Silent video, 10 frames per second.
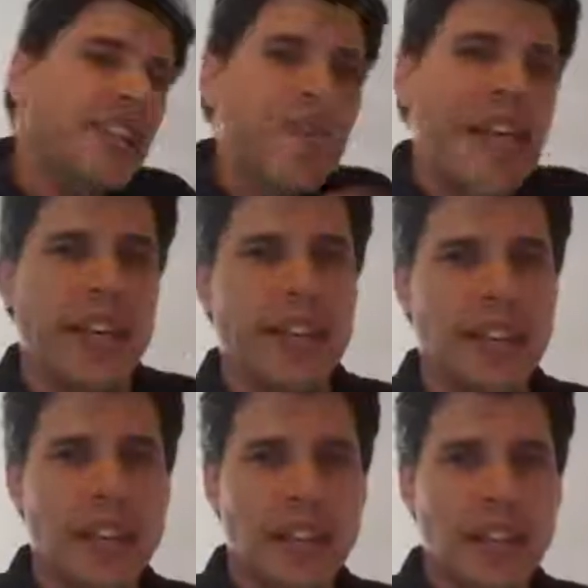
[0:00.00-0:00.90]
me.
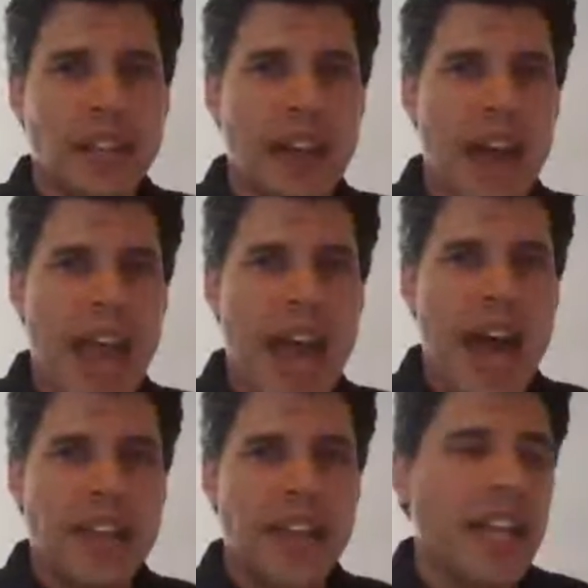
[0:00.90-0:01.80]

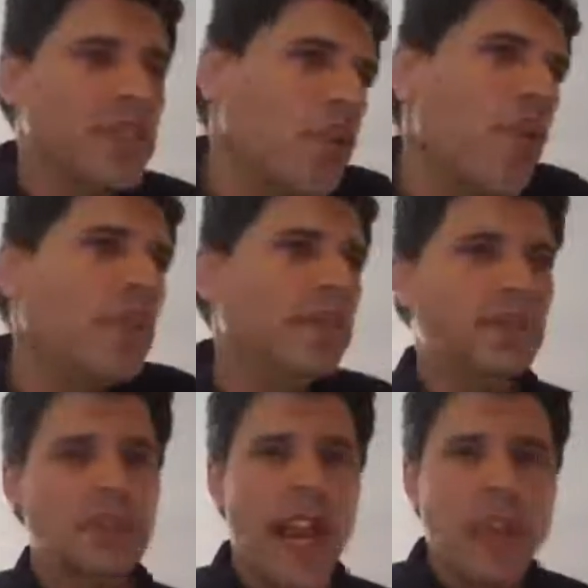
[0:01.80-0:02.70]
And that's cool.
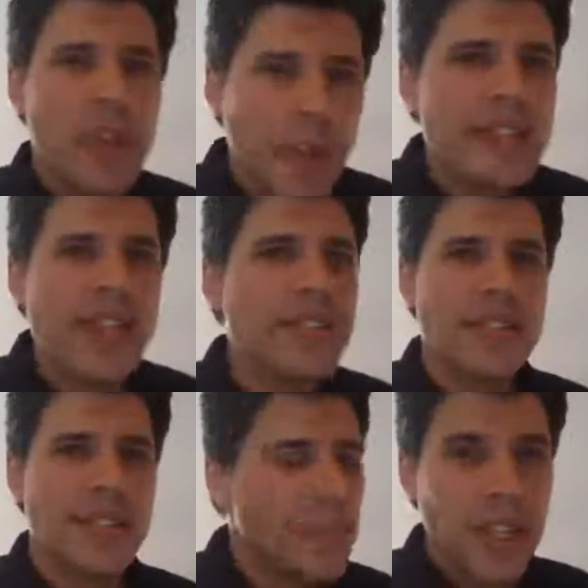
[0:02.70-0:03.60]
Everybody's
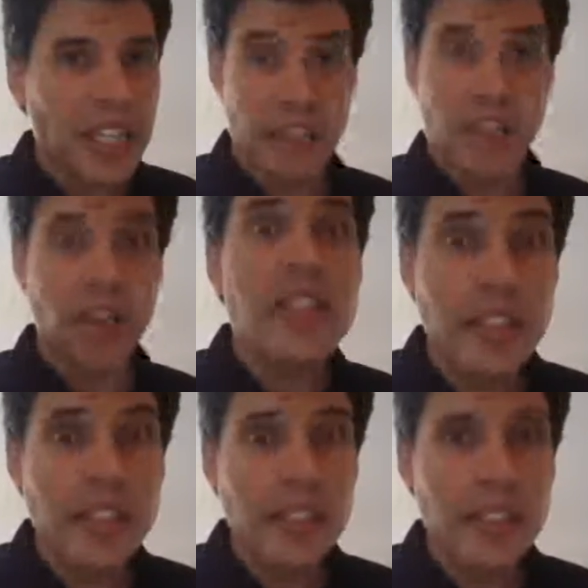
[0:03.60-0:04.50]
got something different.